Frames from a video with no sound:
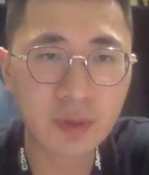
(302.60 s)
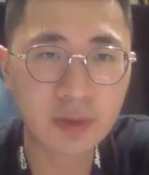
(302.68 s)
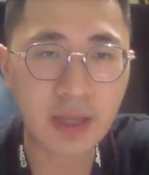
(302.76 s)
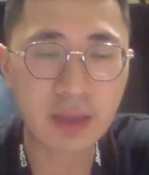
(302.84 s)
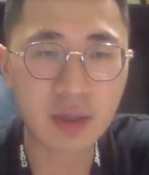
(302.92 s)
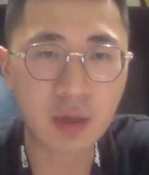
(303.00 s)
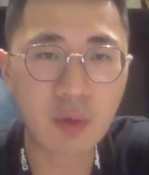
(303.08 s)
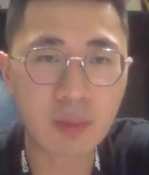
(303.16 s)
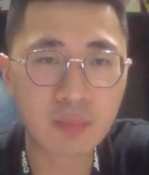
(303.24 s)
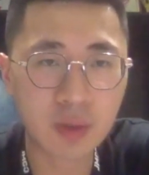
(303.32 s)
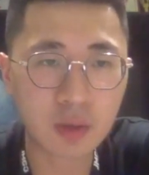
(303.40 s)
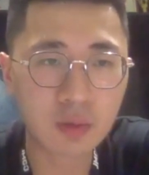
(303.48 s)
than the
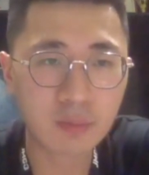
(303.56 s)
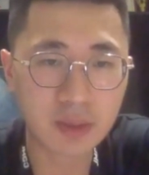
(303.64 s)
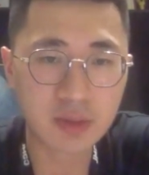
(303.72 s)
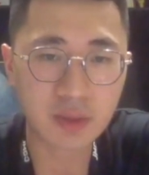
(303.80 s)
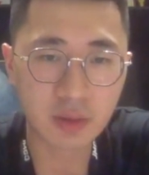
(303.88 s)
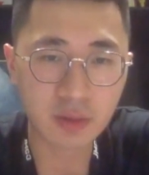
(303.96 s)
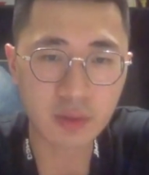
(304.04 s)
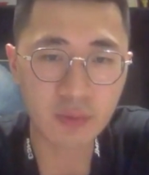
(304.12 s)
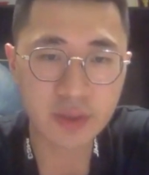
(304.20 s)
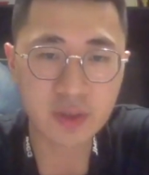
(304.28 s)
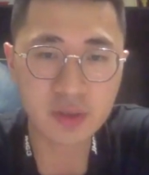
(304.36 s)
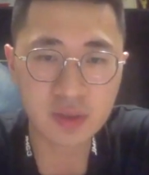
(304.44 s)
O1 Pro, but still it
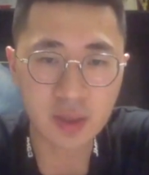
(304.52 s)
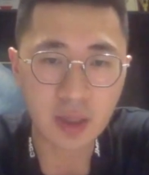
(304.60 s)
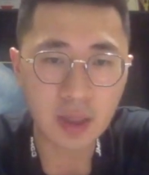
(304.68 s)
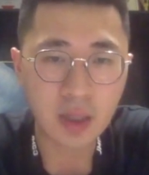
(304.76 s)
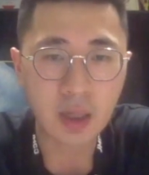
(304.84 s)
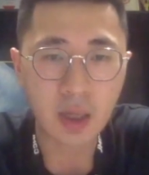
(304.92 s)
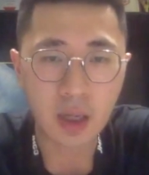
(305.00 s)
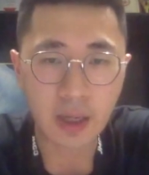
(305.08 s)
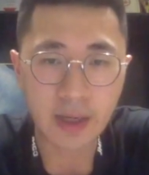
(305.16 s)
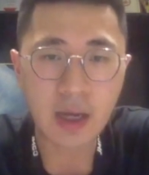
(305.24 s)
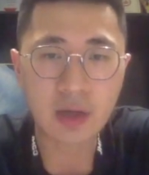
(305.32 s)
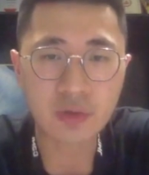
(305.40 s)
reaches uh,
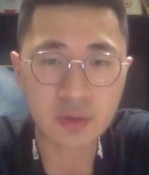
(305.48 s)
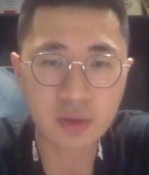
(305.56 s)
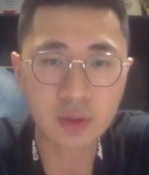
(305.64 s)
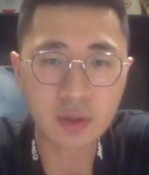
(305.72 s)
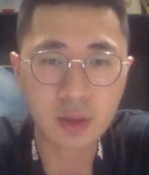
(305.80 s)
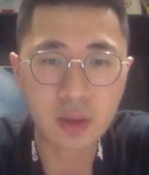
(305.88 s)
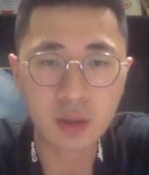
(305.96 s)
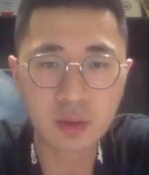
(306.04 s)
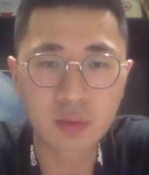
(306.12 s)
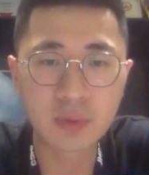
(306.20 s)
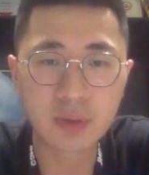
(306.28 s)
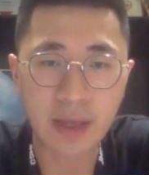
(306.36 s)
800
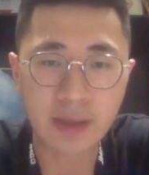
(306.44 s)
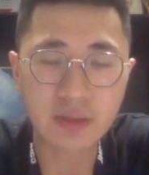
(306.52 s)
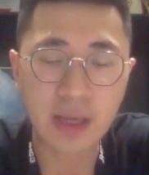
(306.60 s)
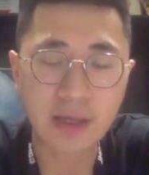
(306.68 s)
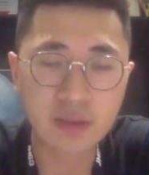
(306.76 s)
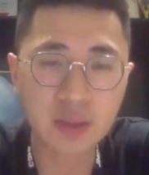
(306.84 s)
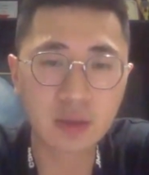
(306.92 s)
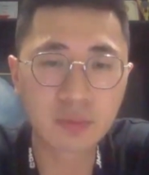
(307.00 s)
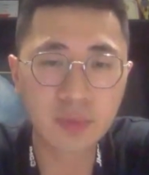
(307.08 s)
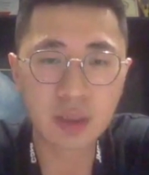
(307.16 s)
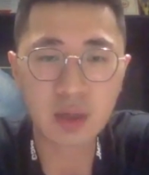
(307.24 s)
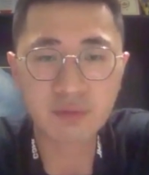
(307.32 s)
lumen ANSI
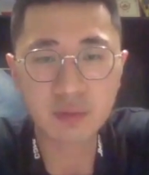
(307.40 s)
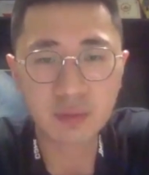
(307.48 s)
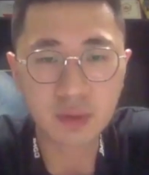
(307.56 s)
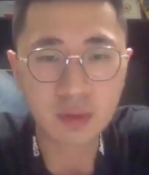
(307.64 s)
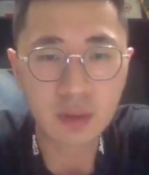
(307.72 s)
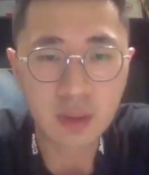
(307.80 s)
lumen level.